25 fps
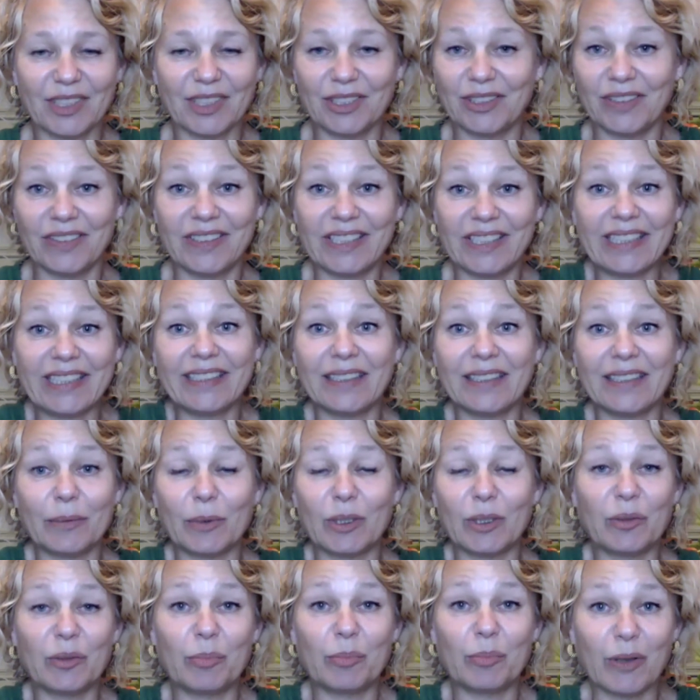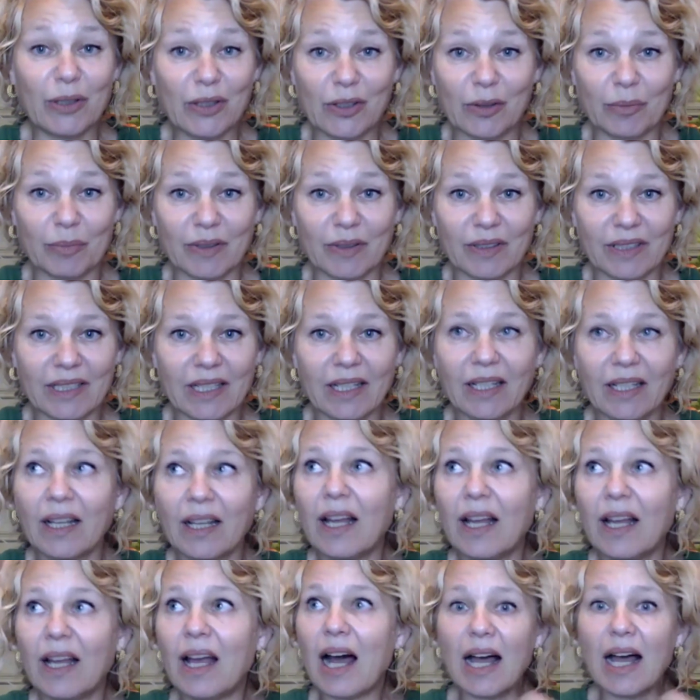Or to think it was possible.
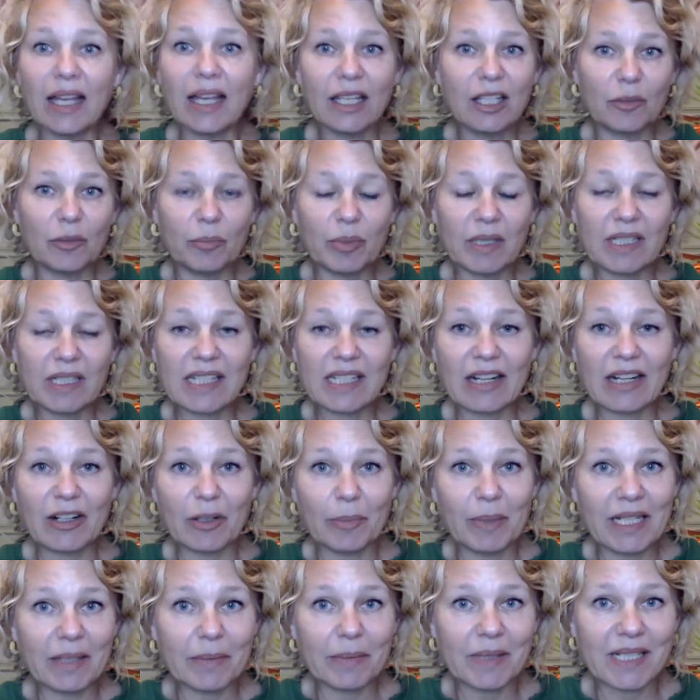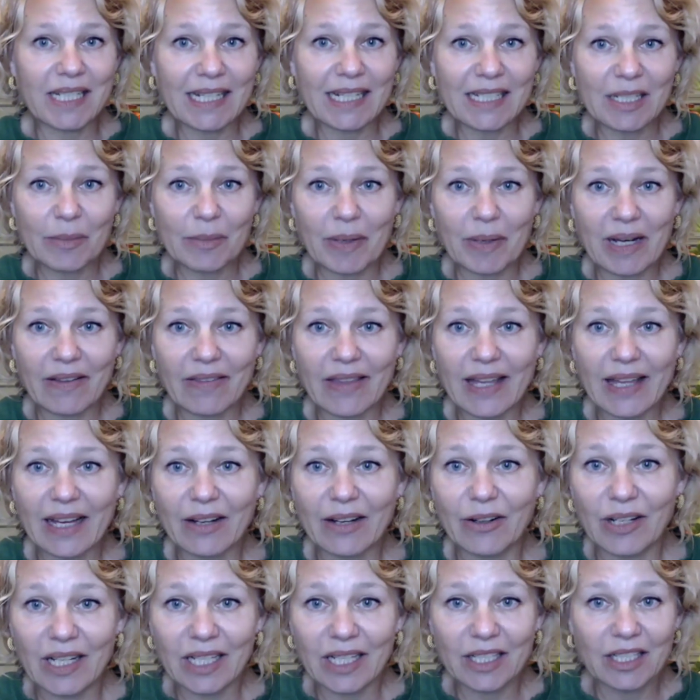I could be terribly upset about
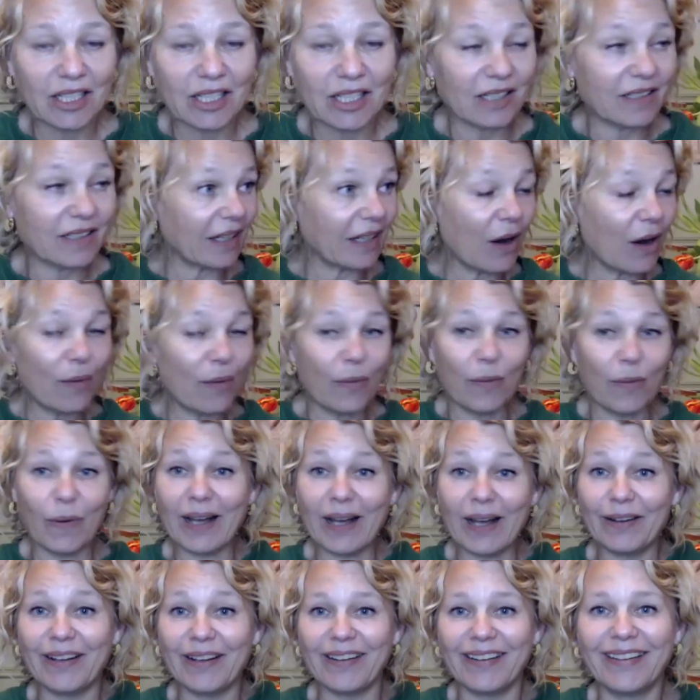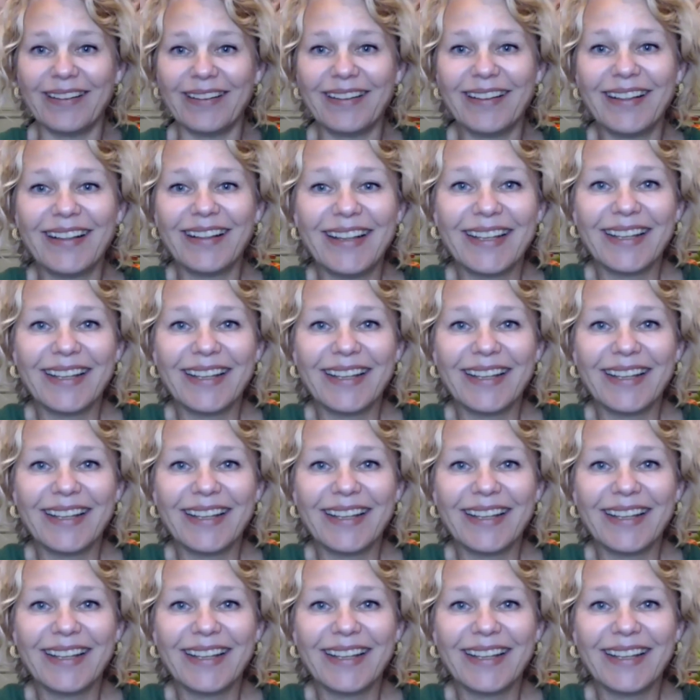that, or I could just think, oh, well,